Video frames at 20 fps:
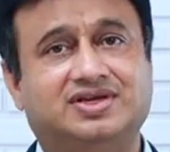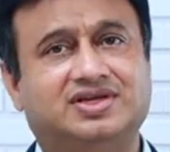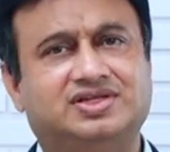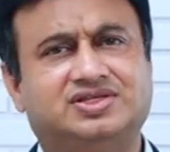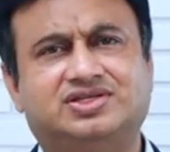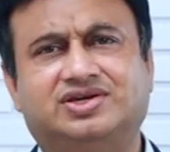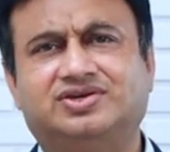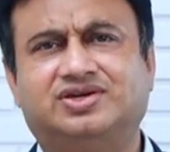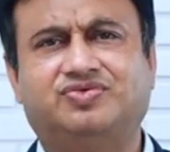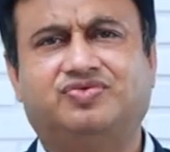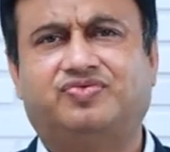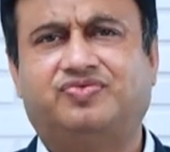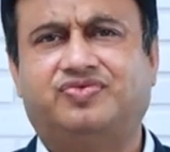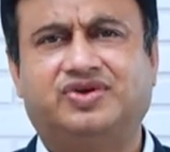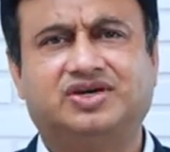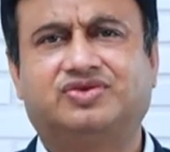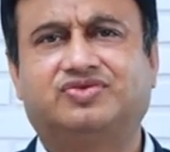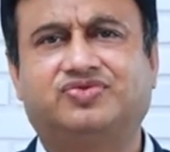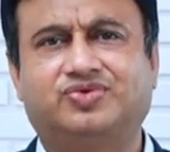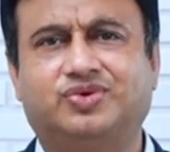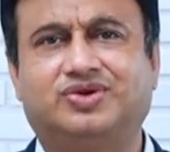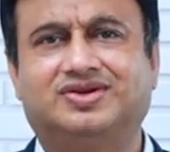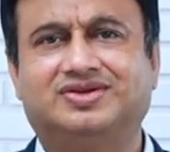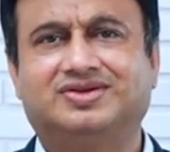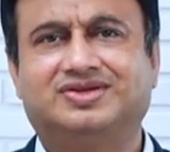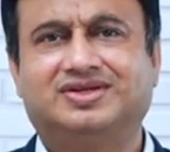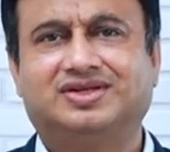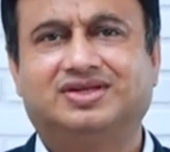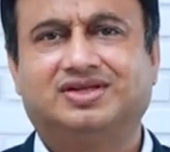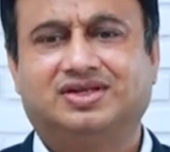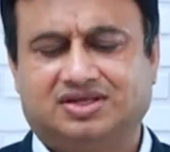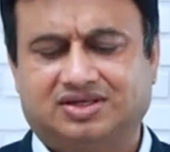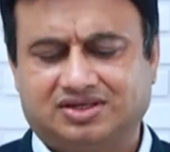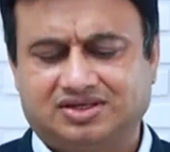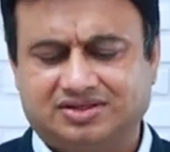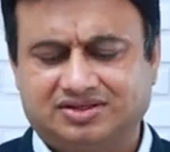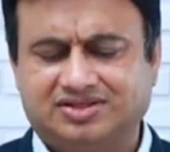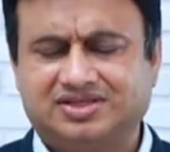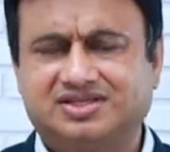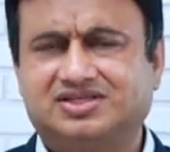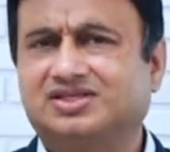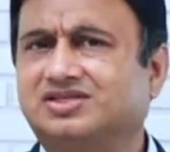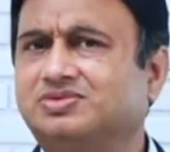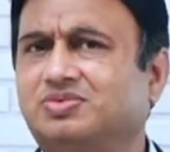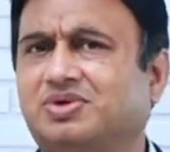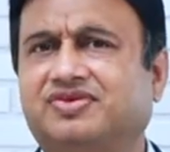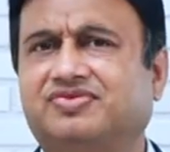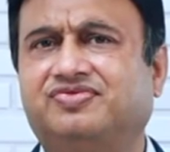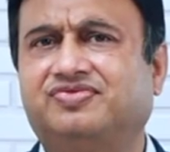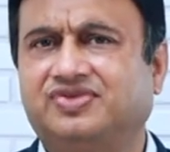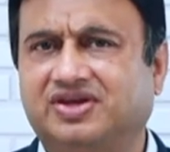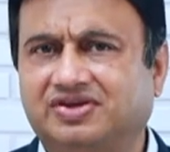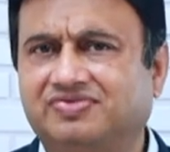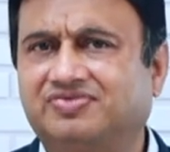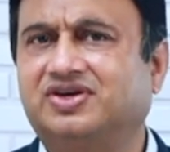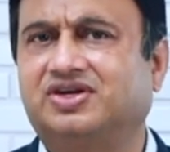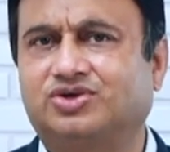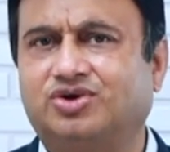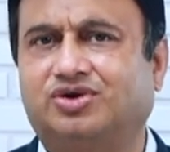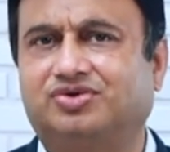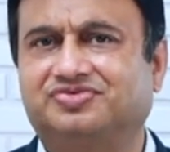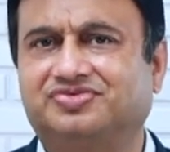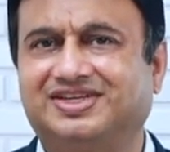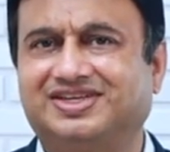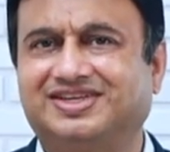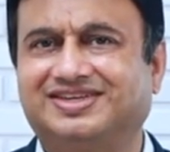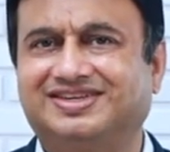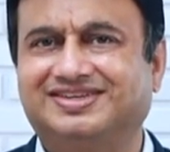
Isn't it wonderful? This is my favorite coffee.